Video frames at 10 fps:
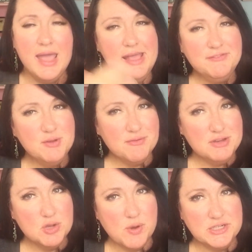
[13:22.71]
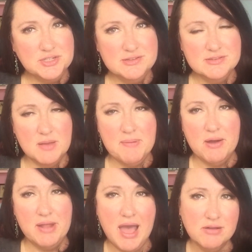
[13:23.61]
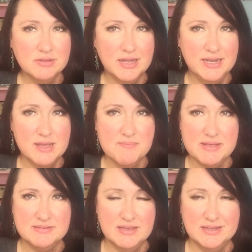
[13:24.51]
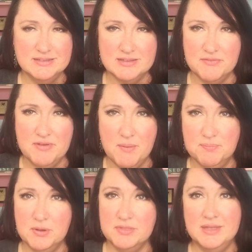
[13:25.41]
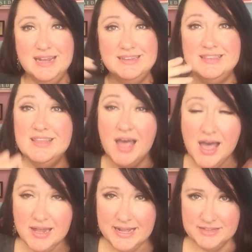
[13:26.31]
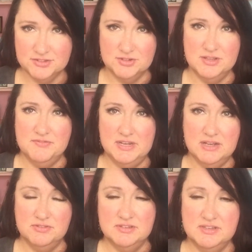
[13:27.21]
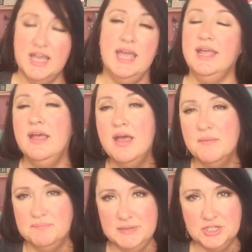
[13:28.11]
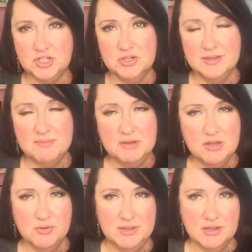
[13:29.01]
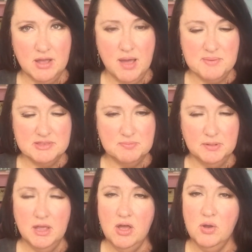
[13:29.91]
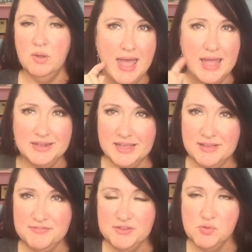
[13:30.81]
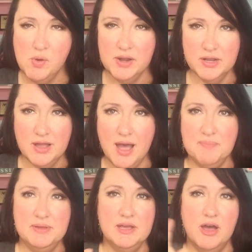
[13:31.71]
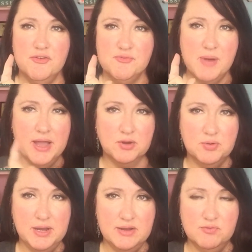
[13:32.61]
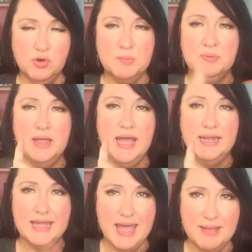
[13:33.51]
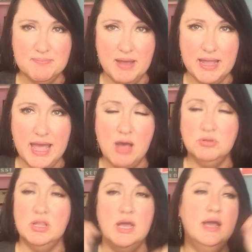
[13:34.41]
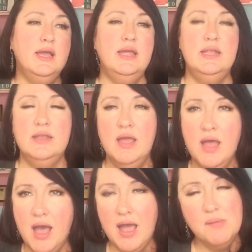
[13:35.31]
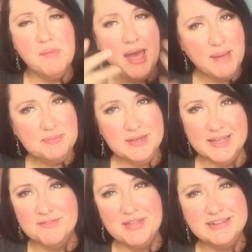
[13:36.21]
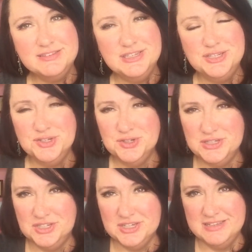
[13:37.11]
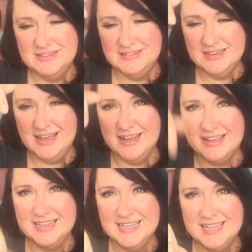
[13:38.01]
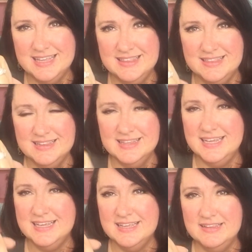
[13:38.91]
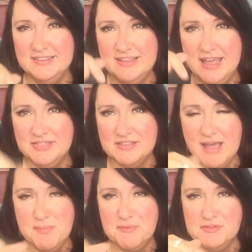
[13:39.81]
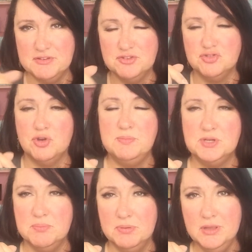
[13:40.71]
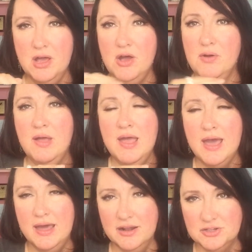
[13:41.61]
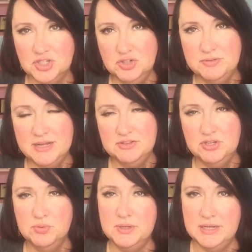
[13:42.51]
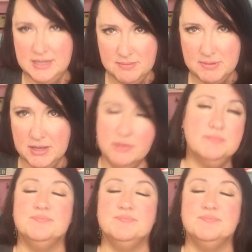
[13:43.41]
If you have any questions about outlining a best-selling self-help book that I did not answer in the video today, be sure to let me know in the comments below. And if you want a copy of my creative work plan and my outline, I'm happy to give that to you. Just click the link at the top of the description below, and I'll shoot that to you in an email.